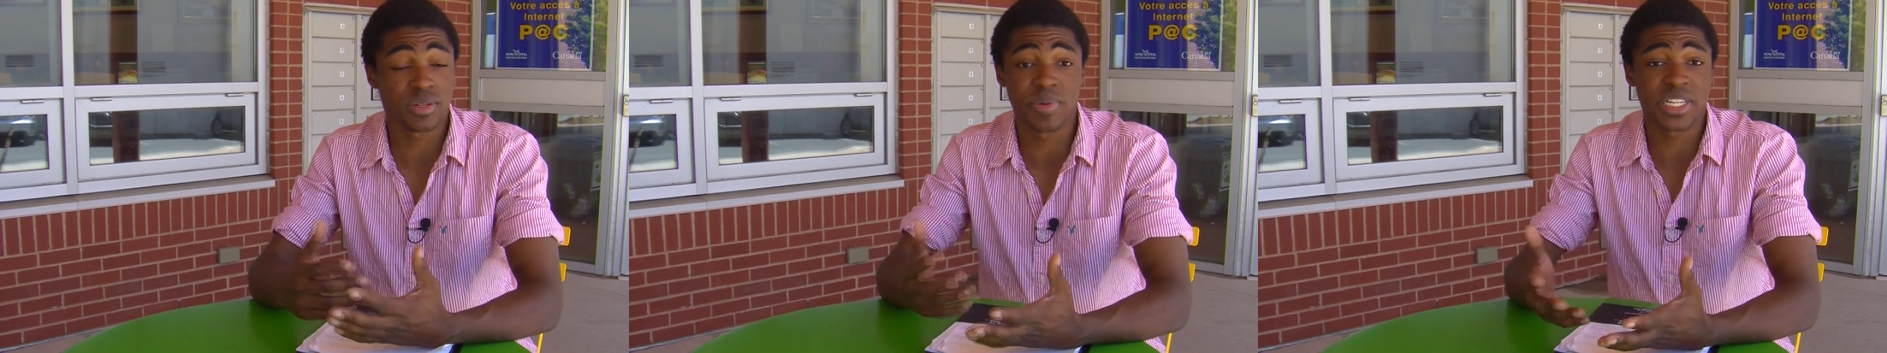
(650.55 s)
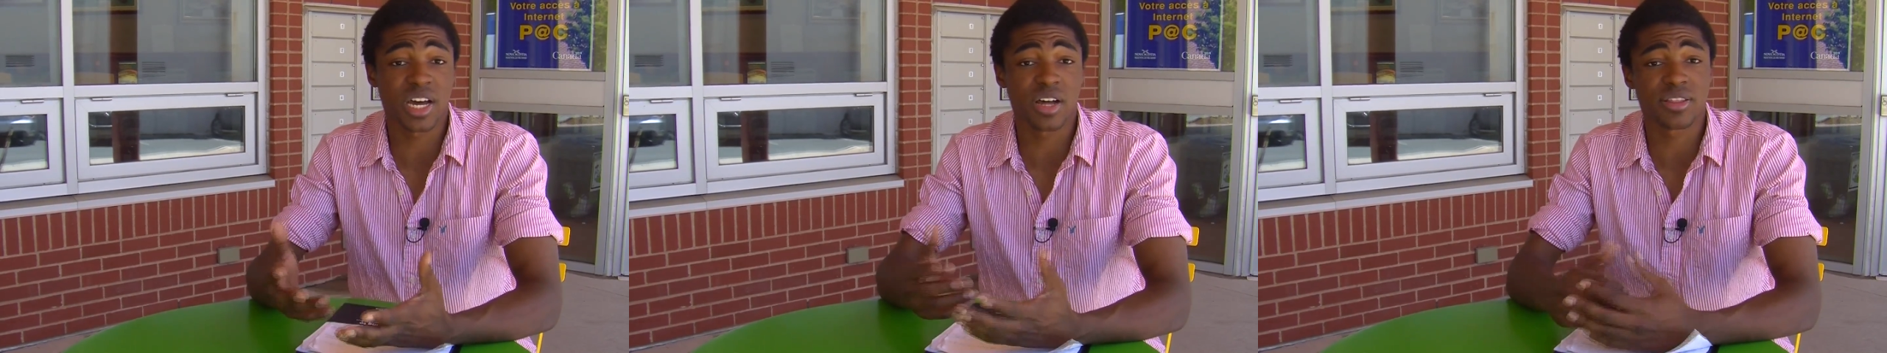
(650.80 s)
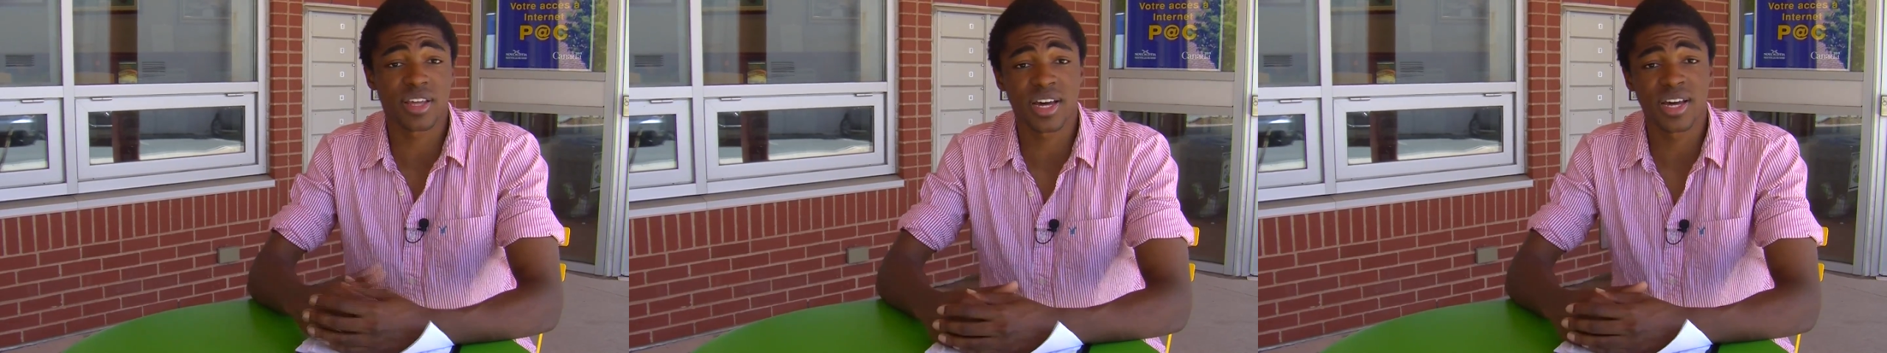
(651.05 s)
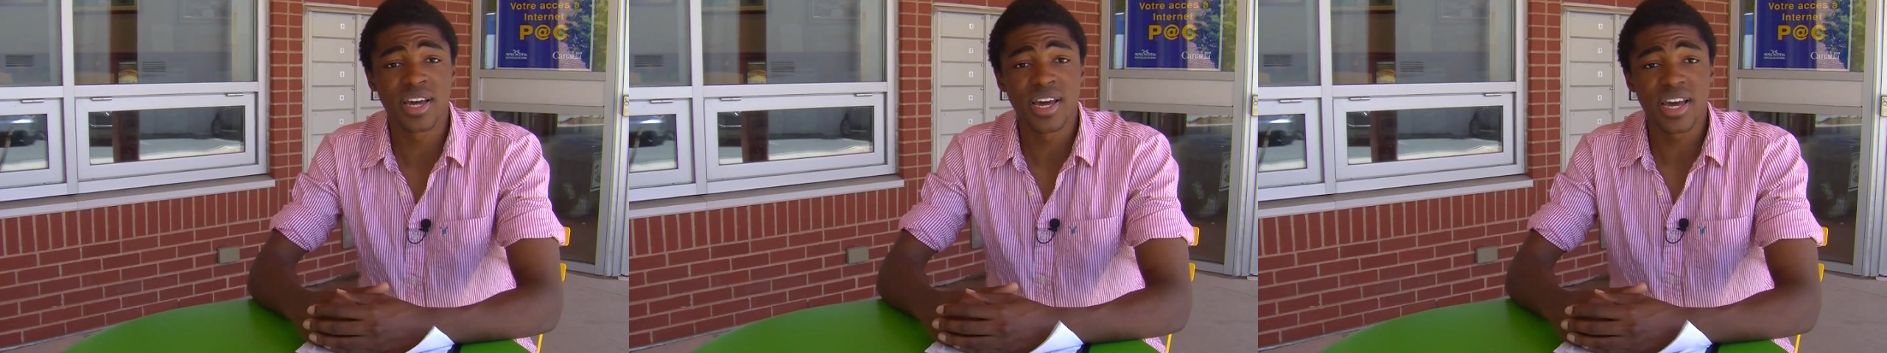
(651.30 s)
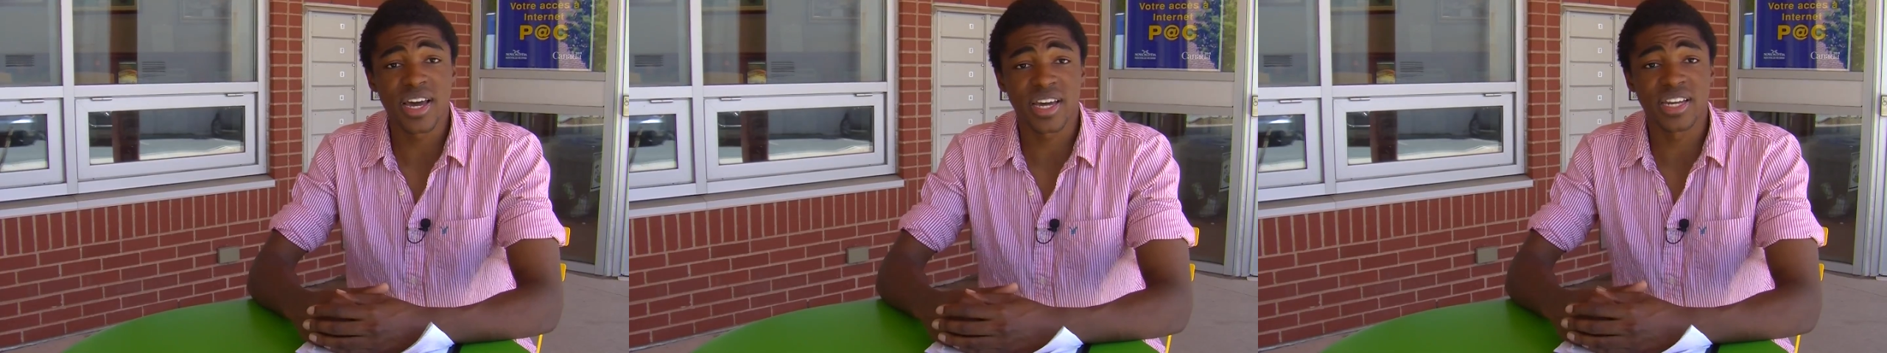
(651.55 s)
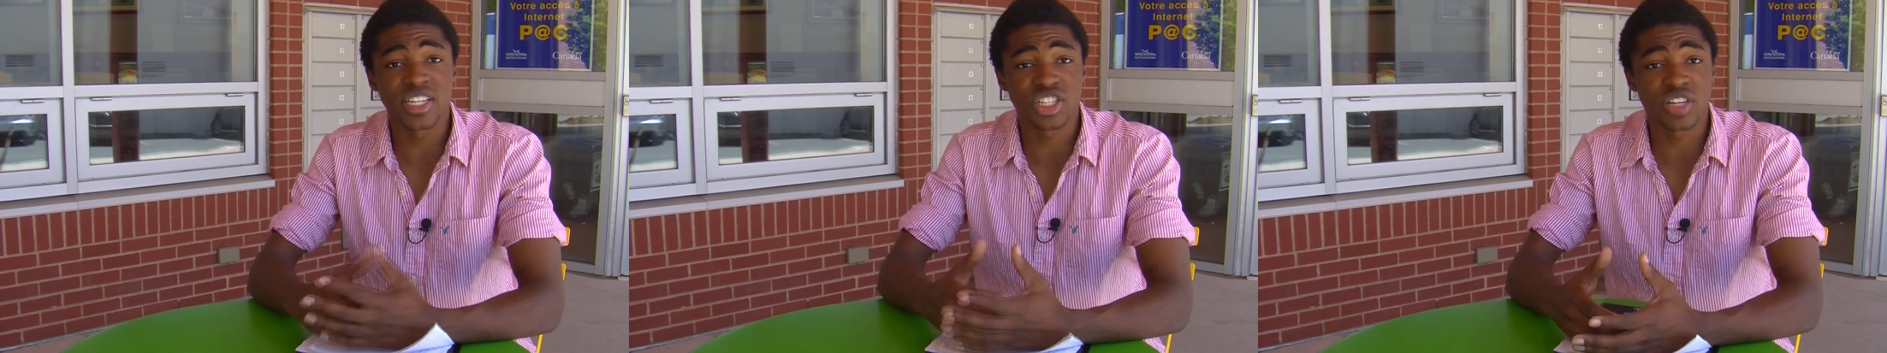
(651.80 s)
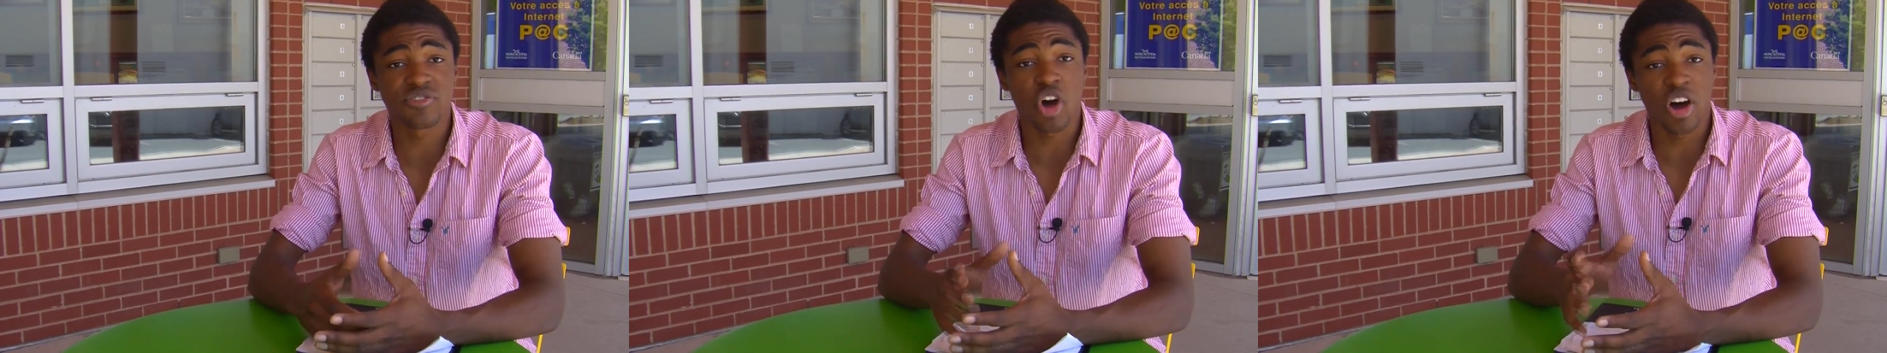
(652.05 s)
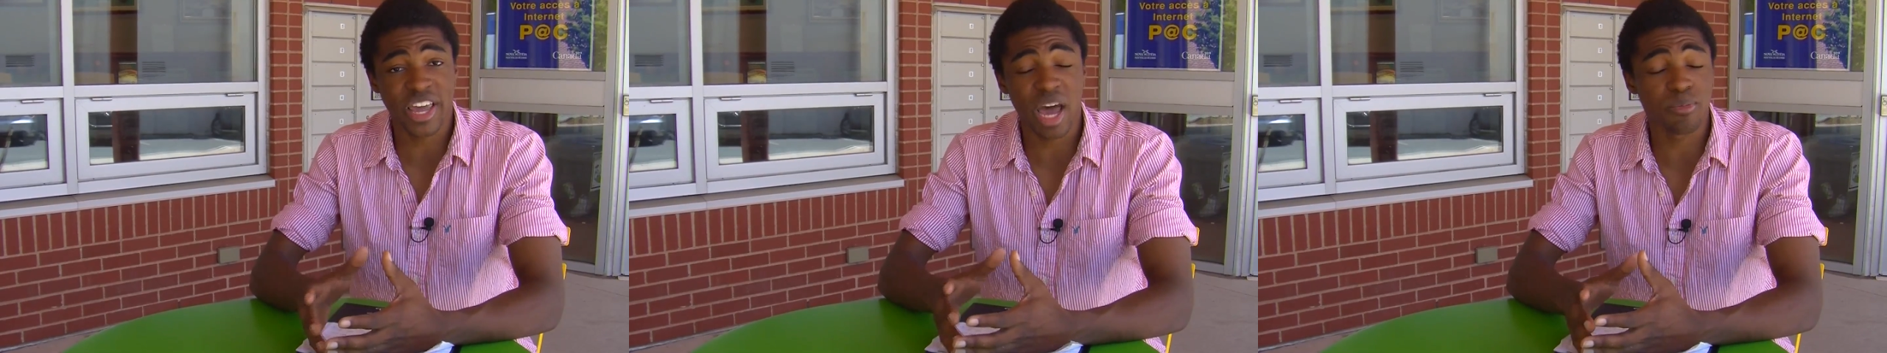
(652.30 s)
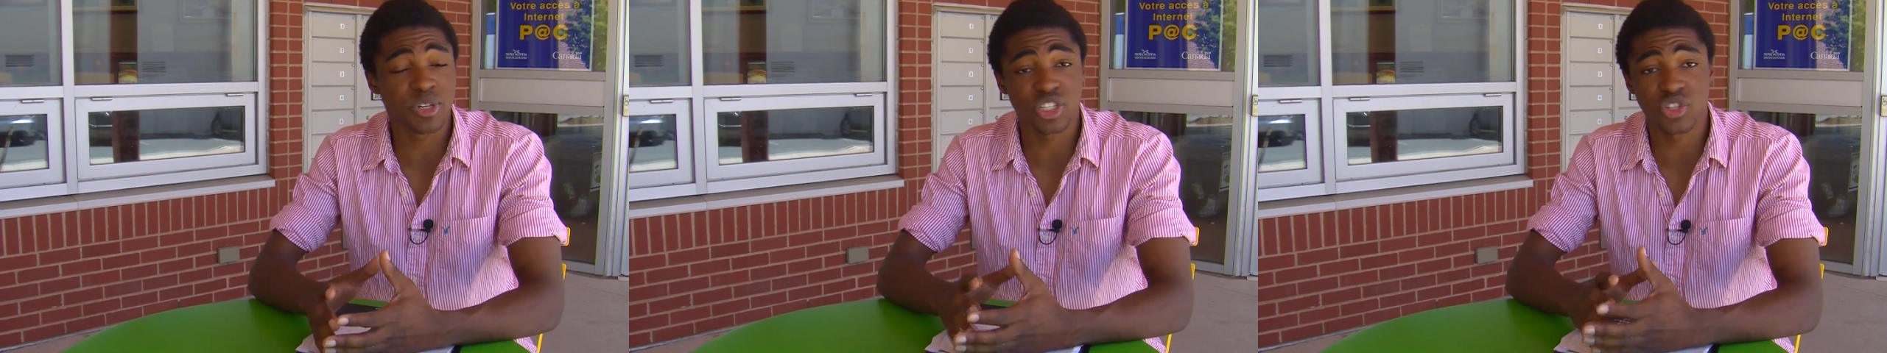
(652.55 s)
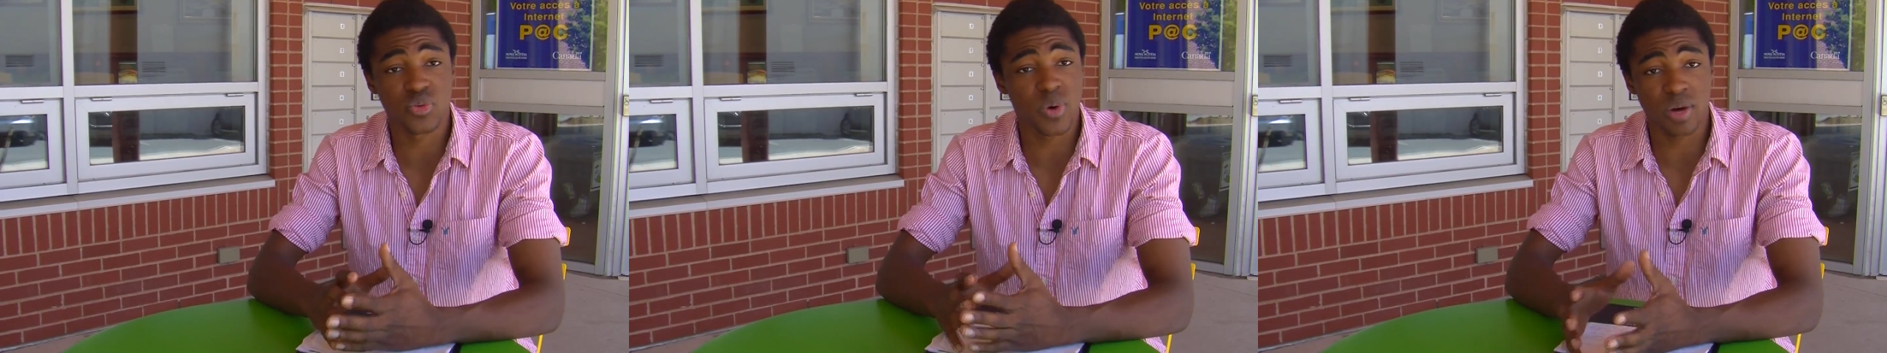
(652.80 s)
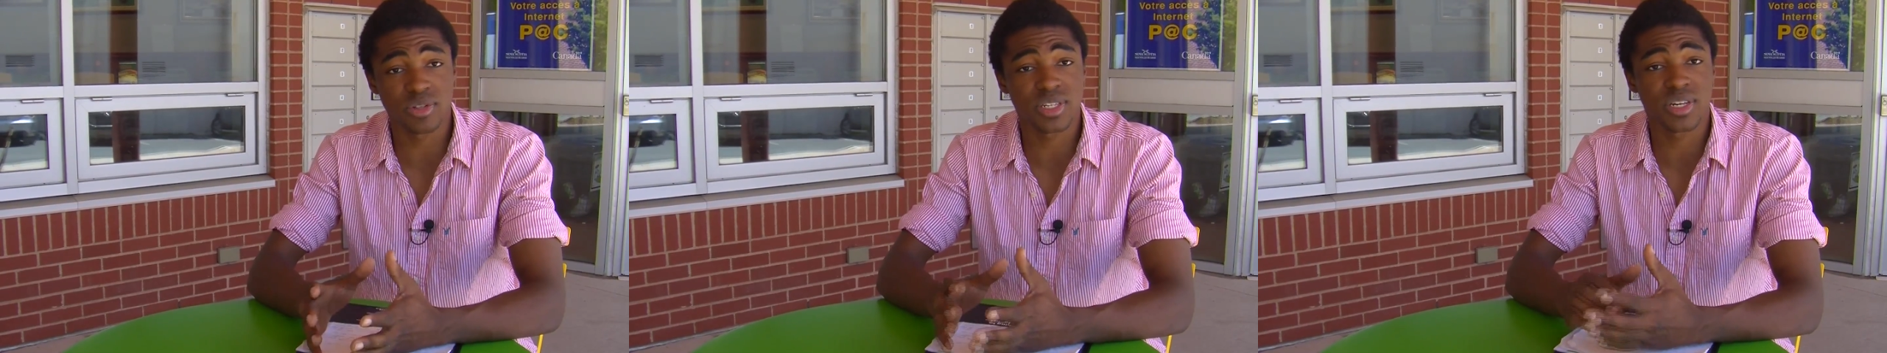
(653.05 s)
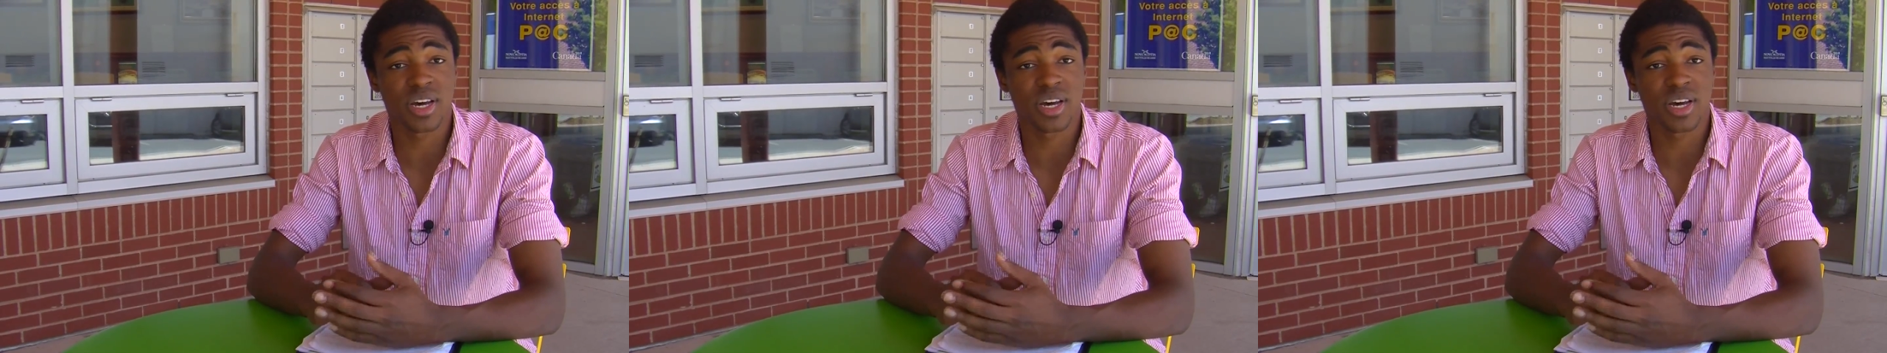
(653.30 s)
mental health initiatives on campuses throughout